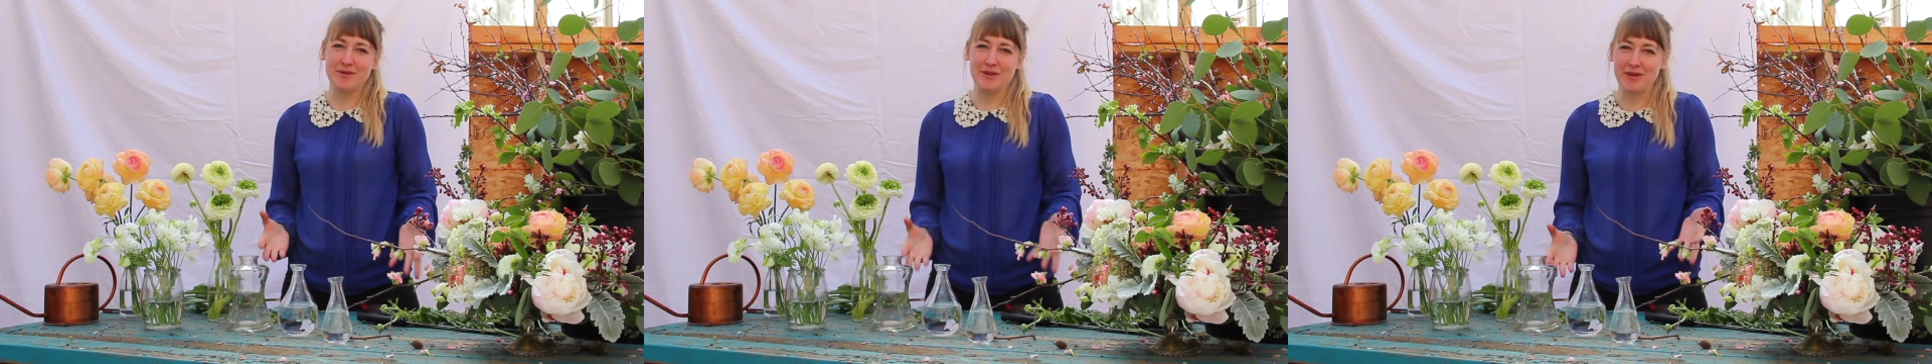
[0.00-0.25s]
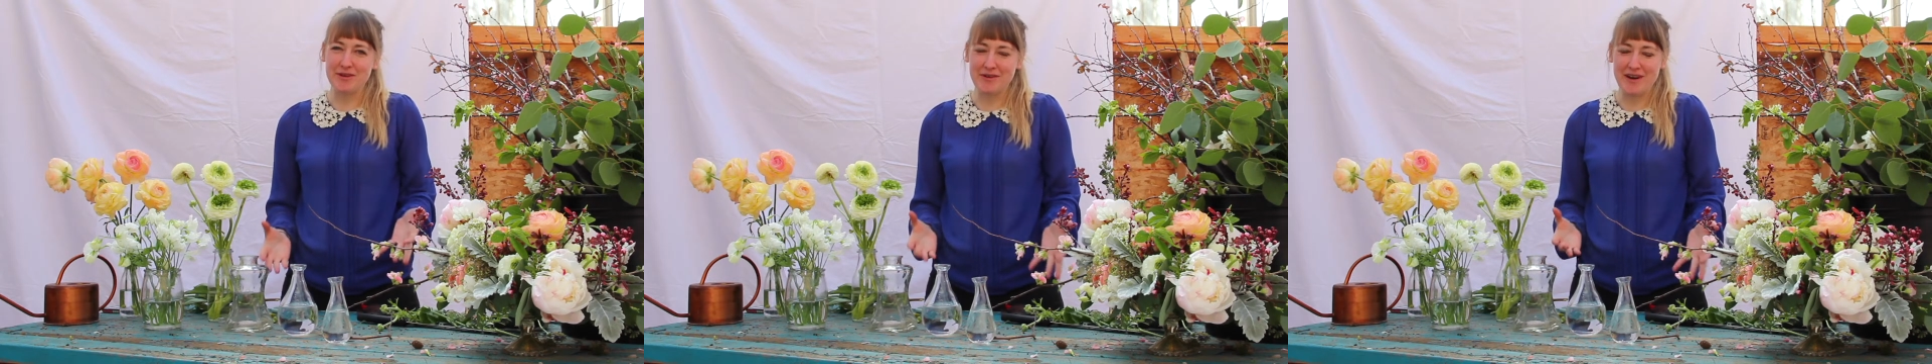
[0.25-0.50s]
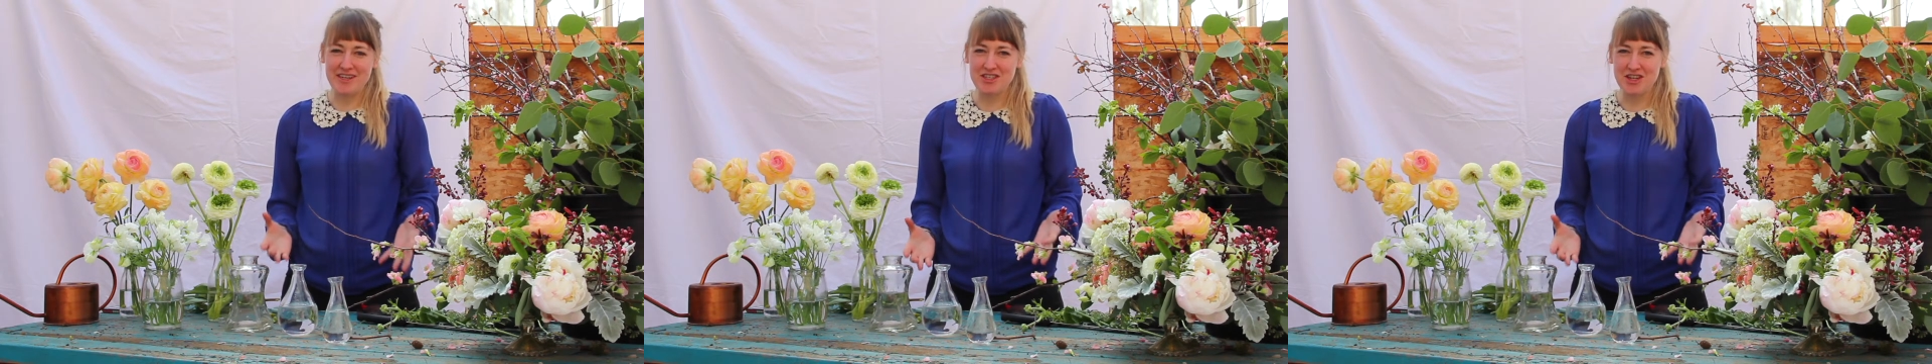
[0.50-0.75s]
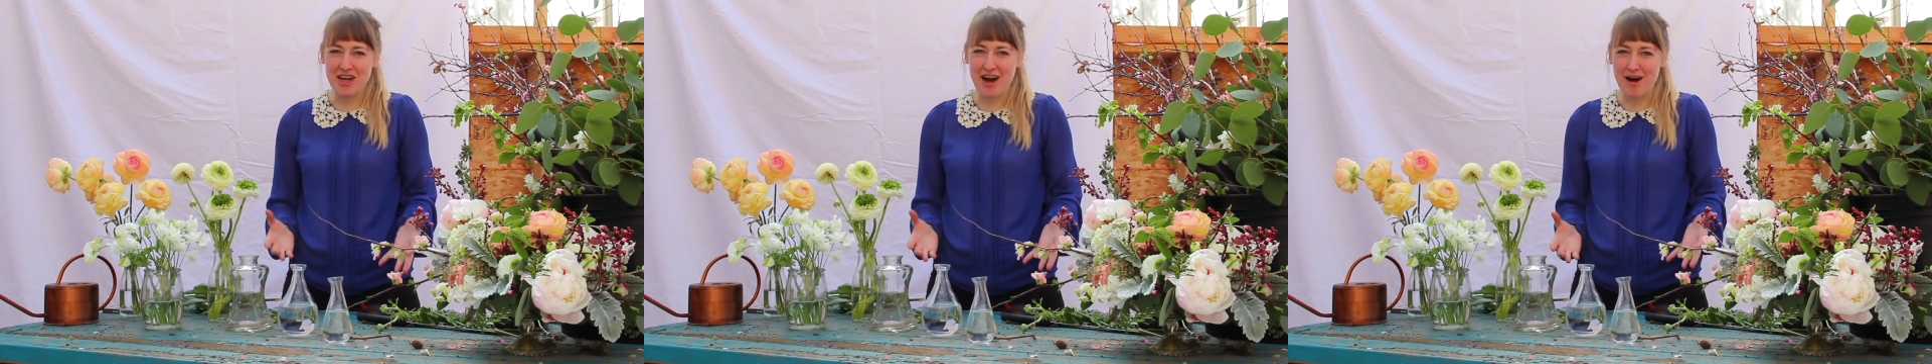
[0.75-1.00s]
floral
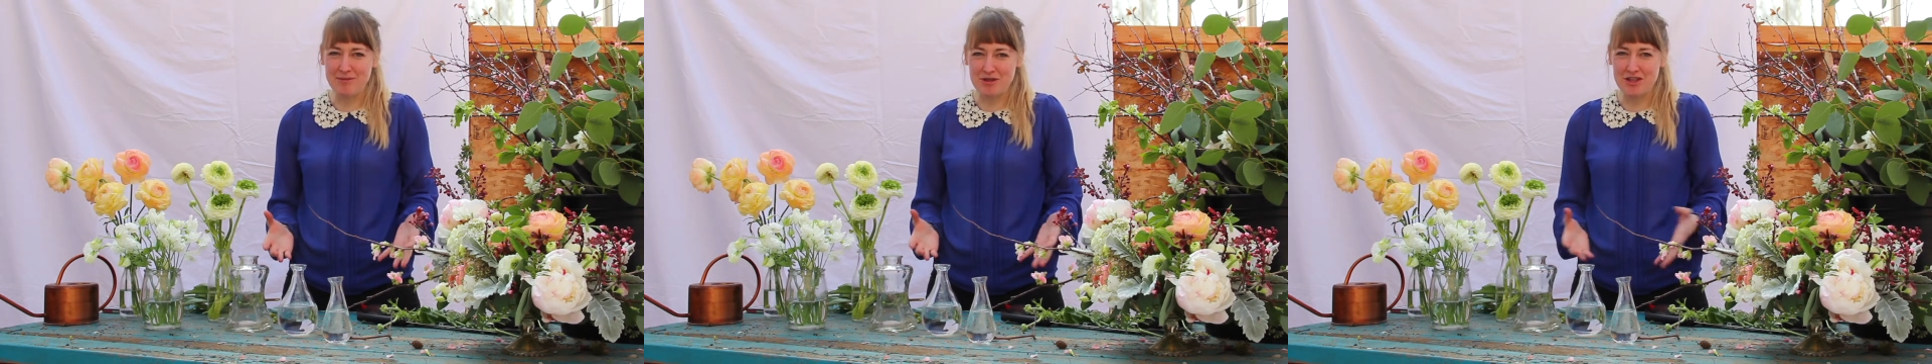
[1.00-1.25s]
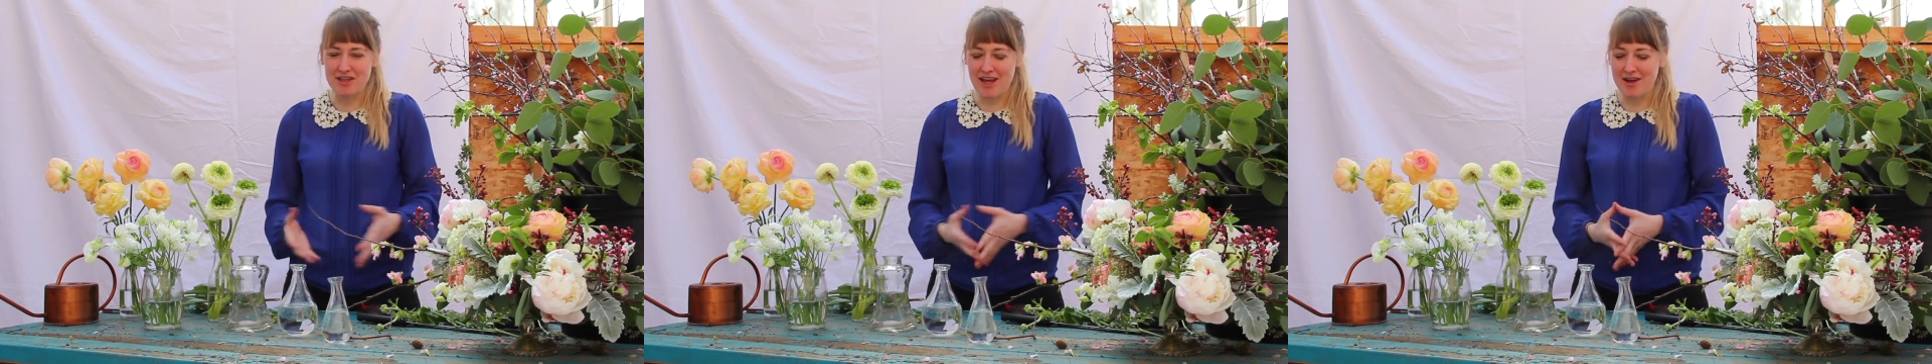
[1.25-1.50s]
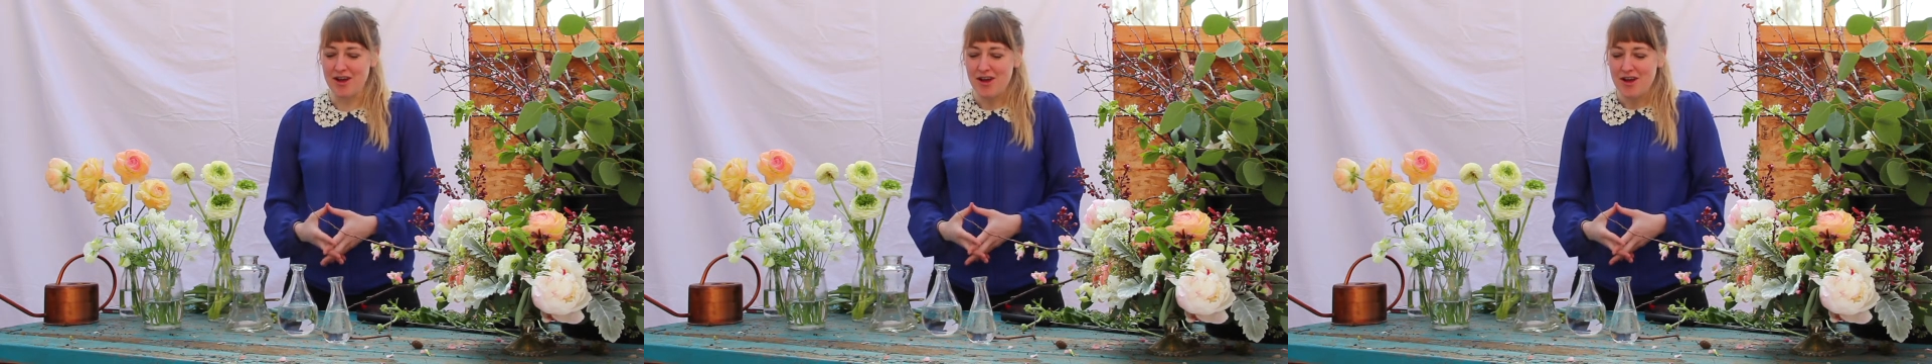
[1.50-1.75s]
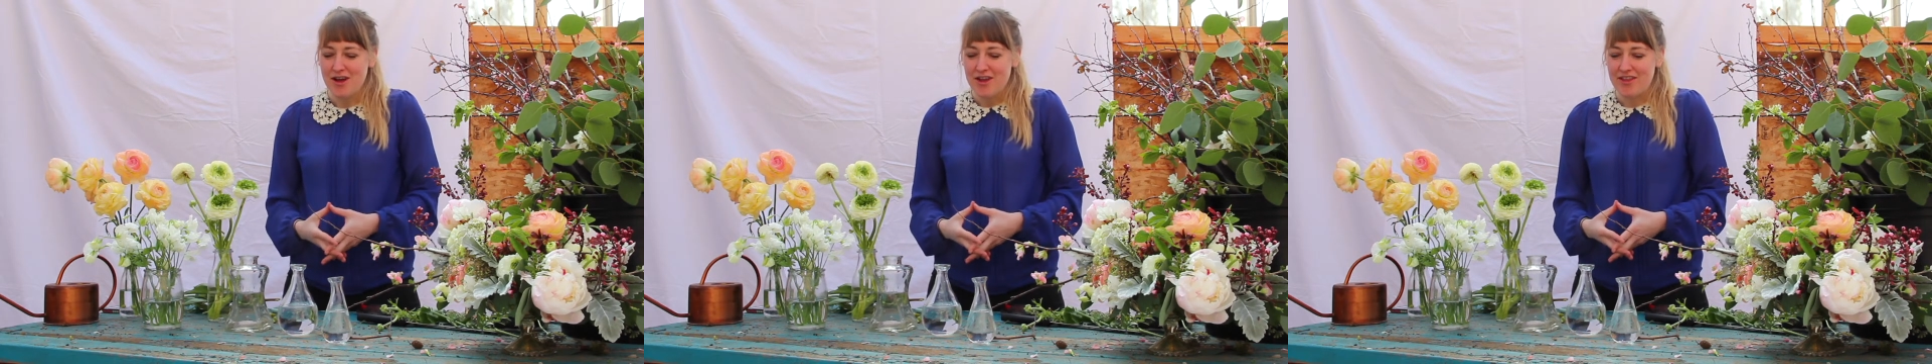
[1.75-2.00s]
arranging option that
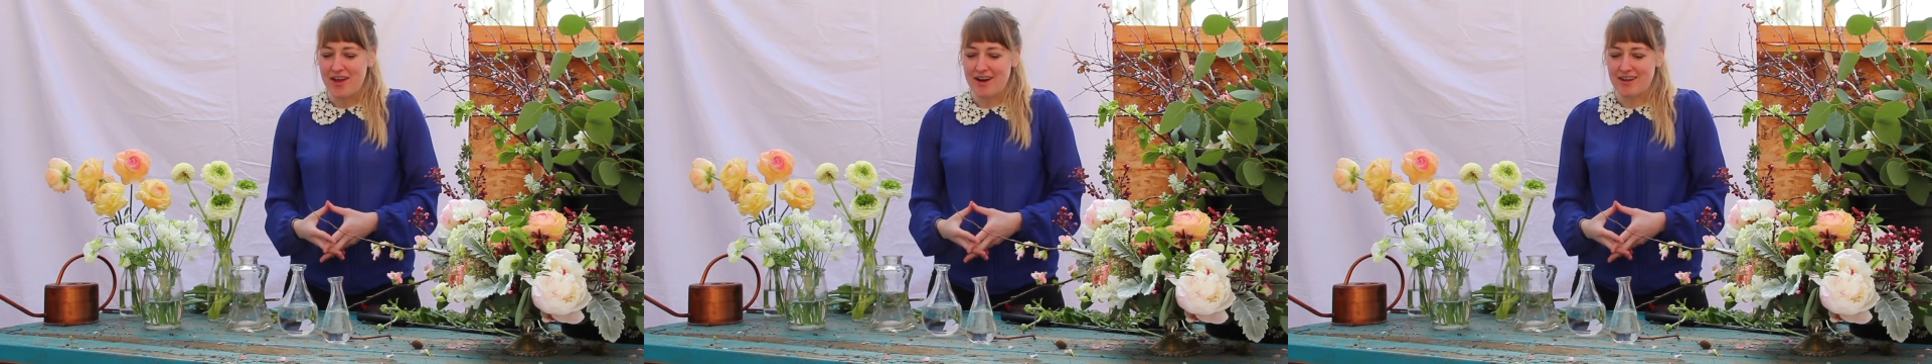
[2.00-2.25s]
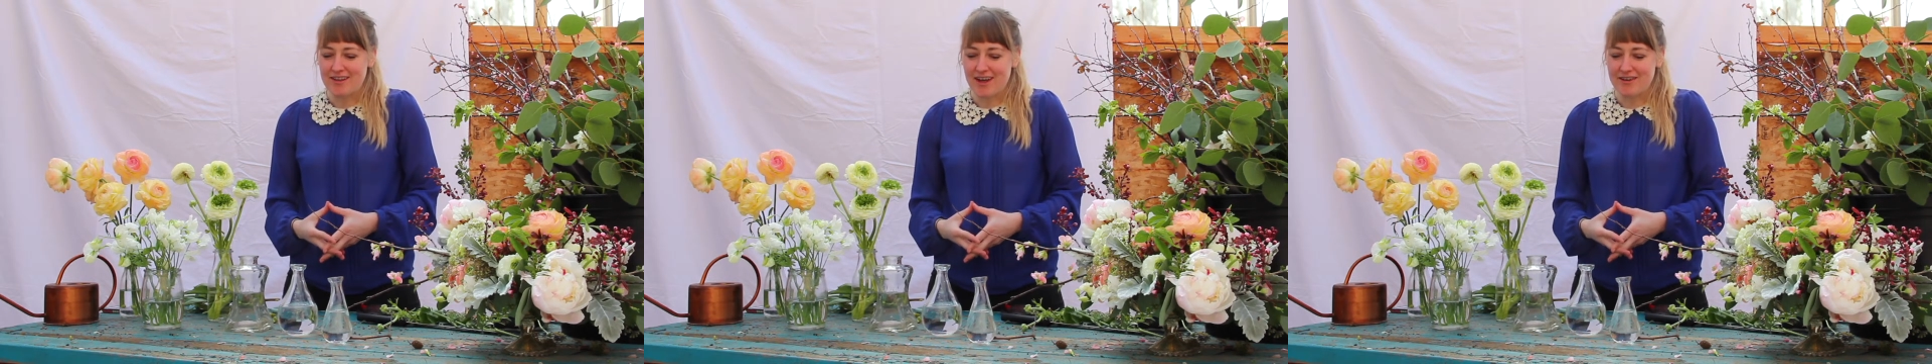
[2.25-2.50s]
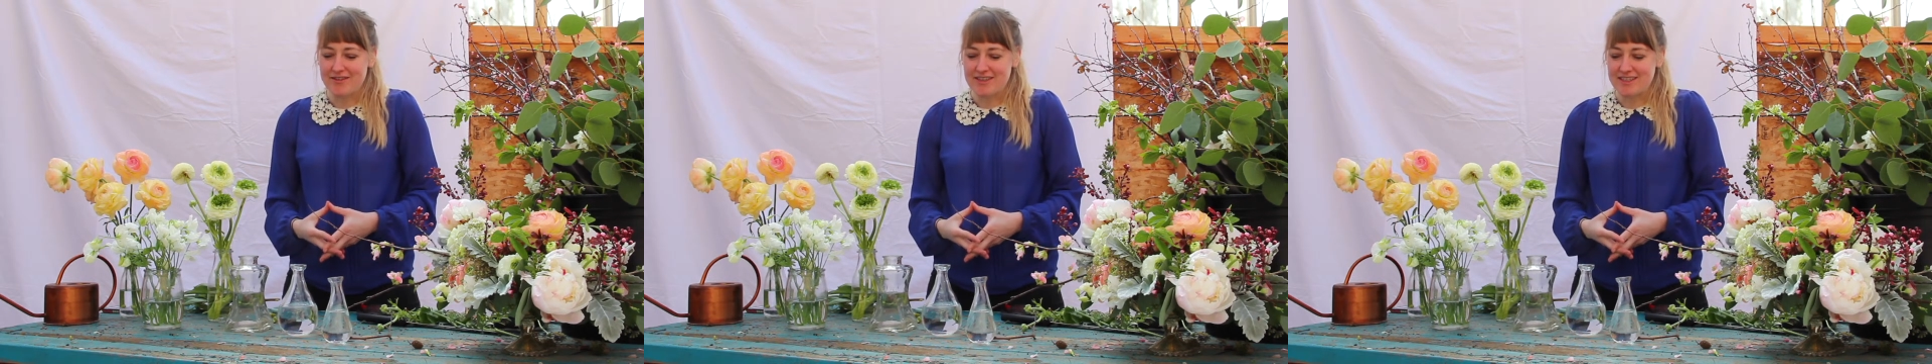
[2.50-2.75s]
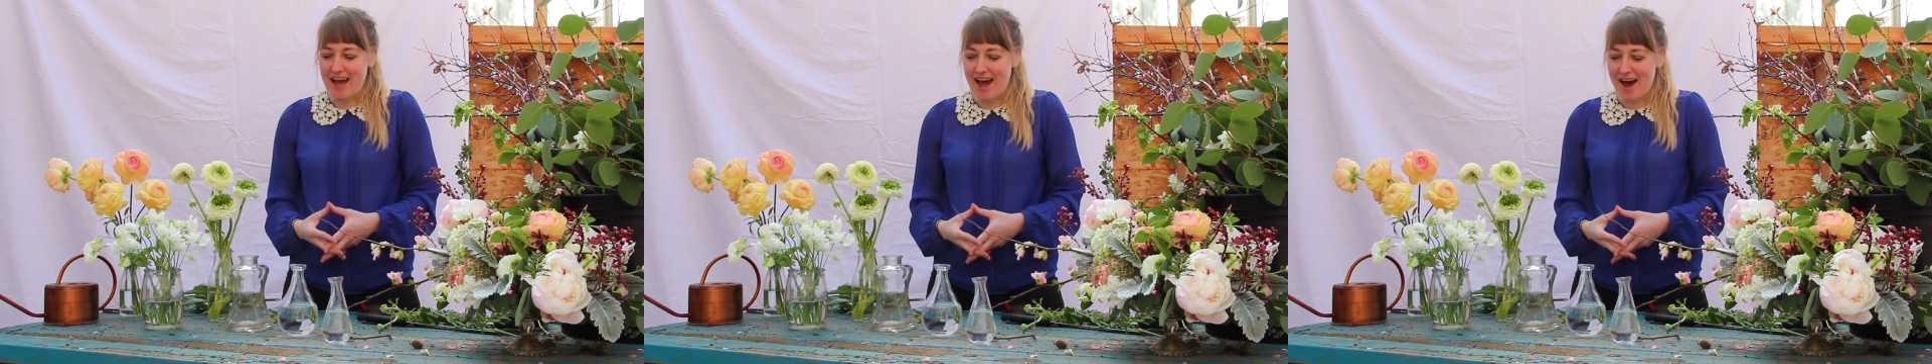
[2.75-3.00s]
that a lot of
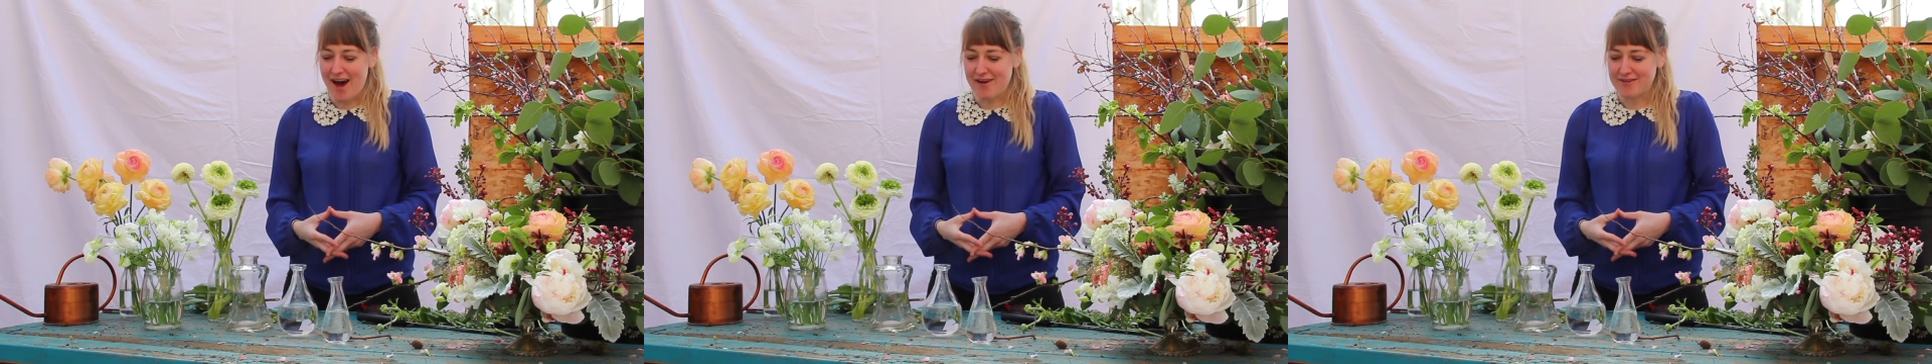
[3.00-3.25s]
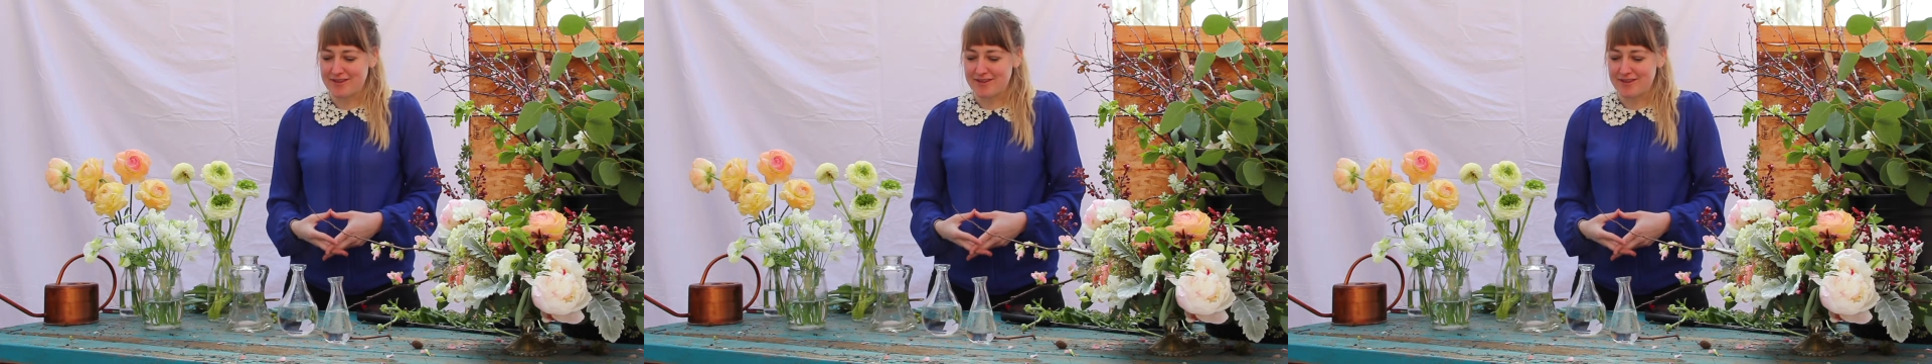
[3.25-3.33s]
us have.